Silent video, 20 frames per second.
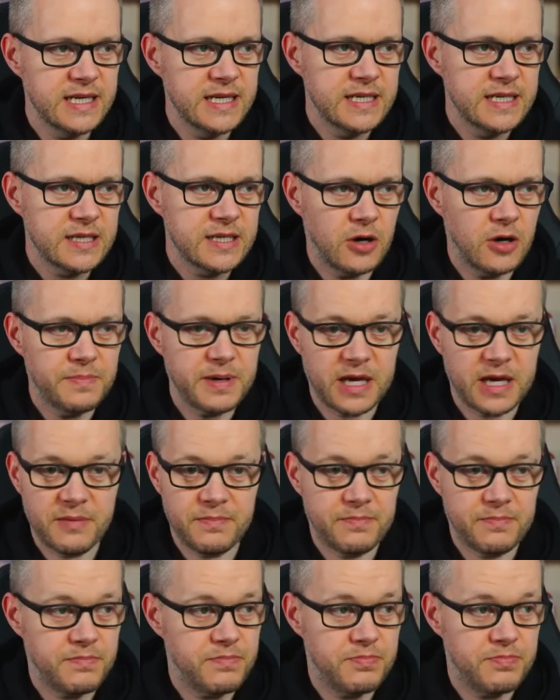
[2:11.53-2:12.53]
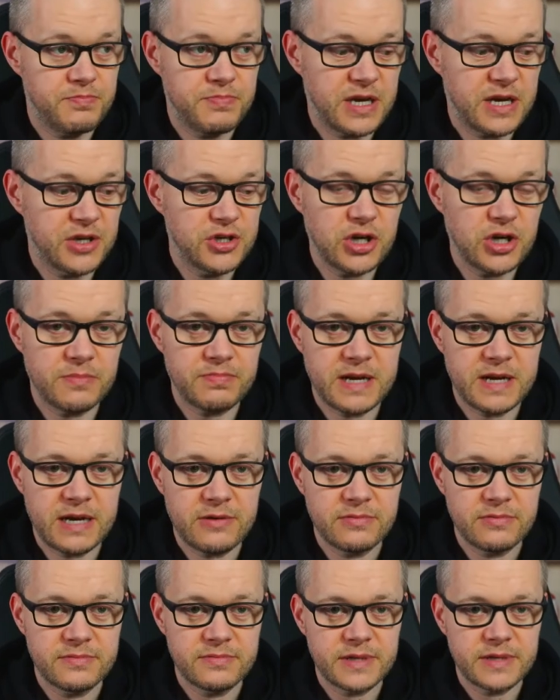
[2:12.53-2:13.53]
Got bigger, bigger job
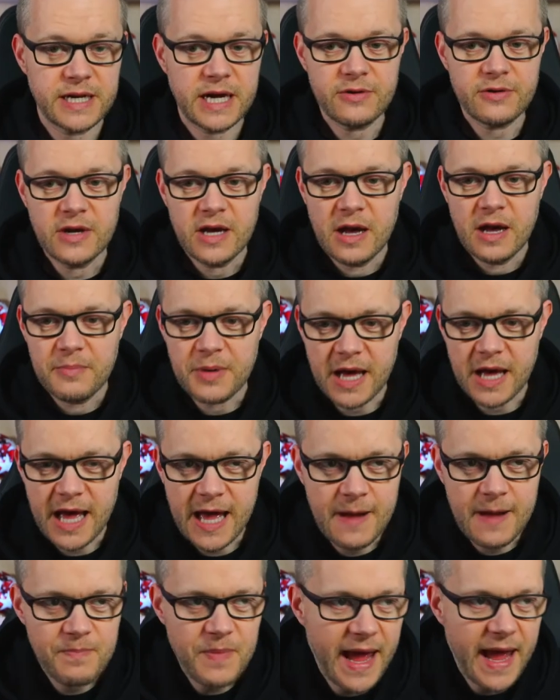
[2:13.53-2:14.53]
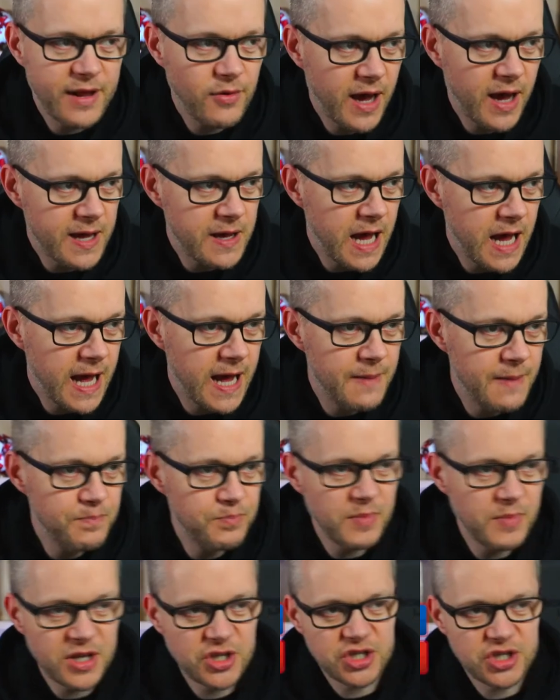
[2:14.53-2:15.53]
now. You know, but um, anyway,
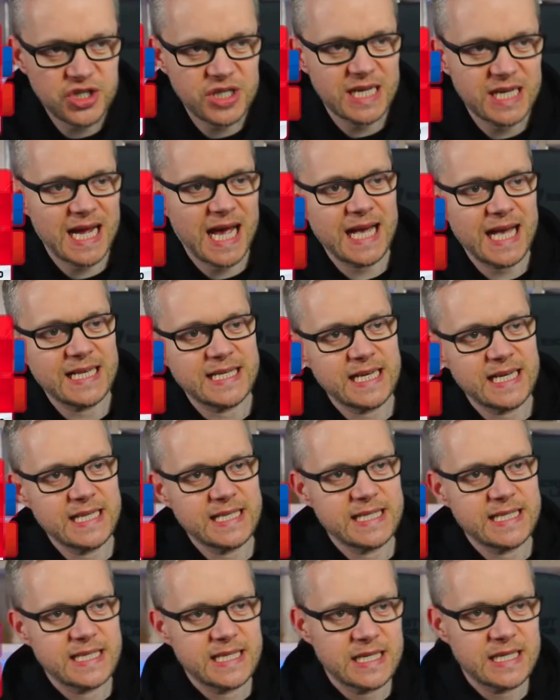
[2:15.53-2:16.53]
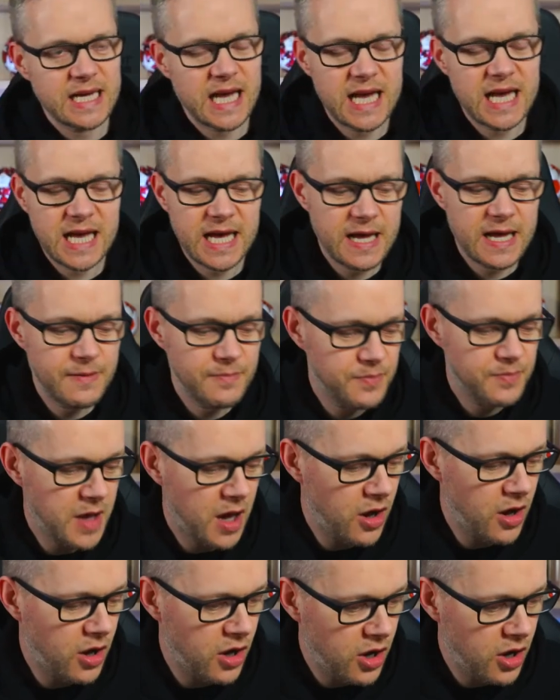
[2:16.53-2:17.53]
um, Manchester United um,
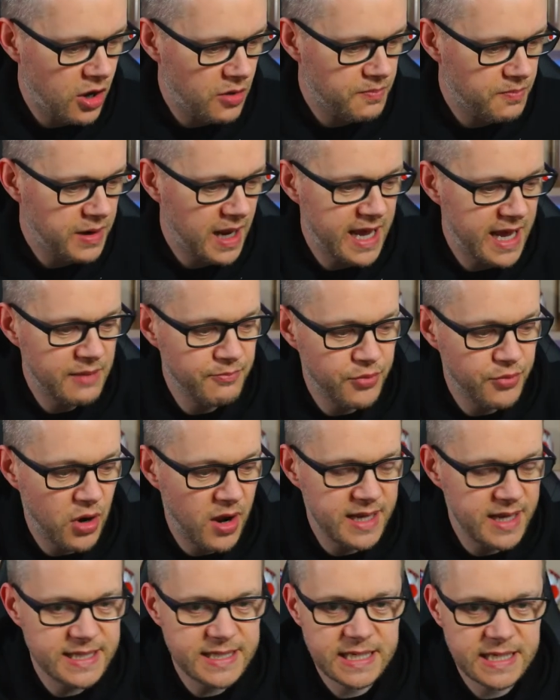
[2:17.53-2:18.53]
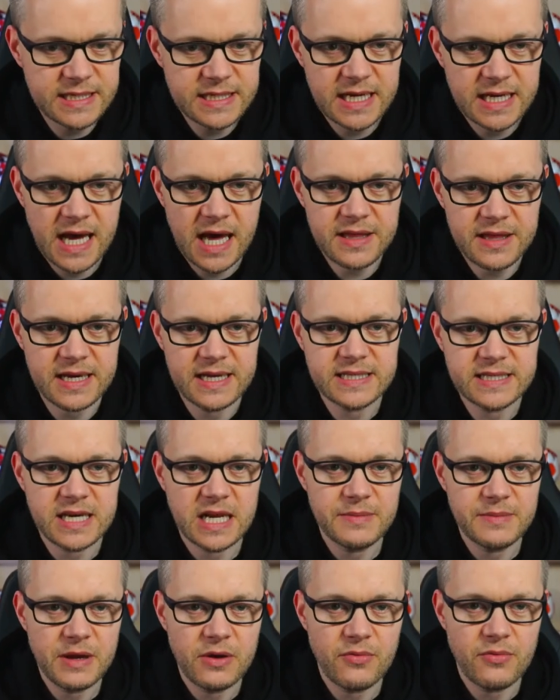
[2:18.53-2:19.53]
are playing Brighton. I think it's
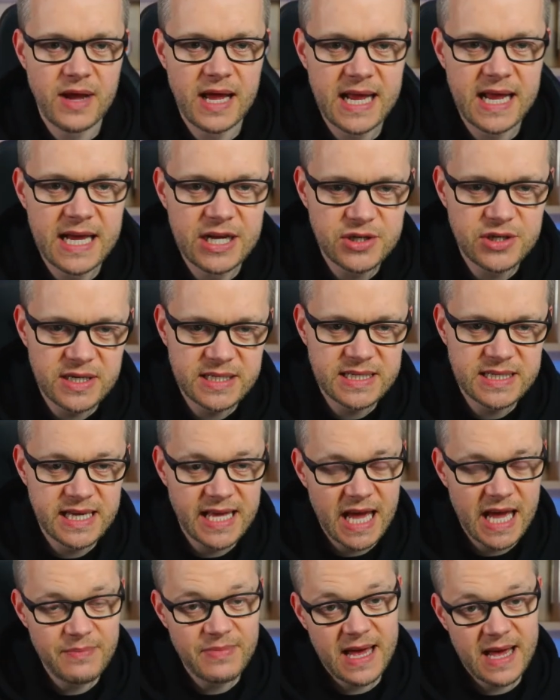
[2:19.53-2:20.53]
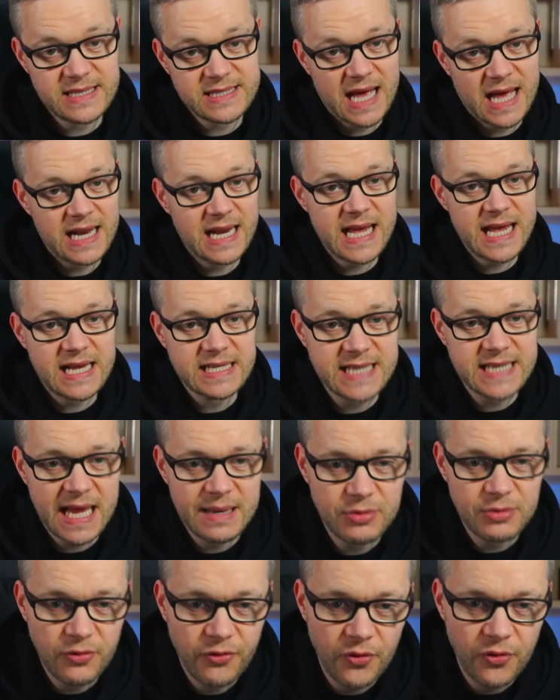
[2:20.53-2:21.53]
going to be a really interesting game. There's that league
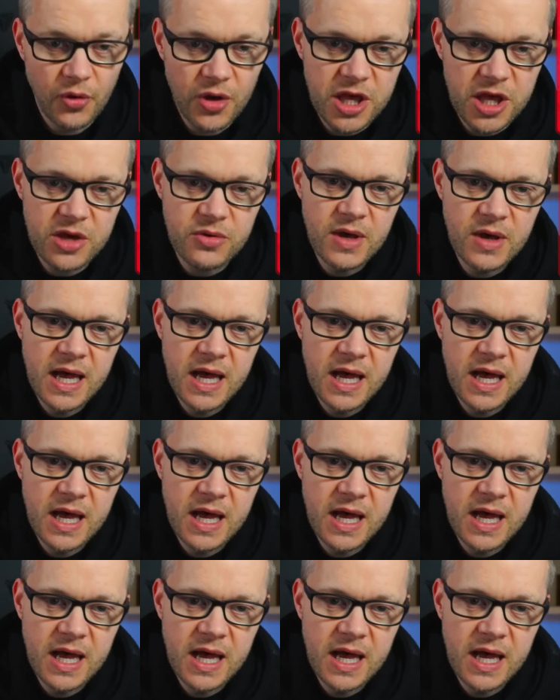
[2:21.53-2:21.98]
table for you.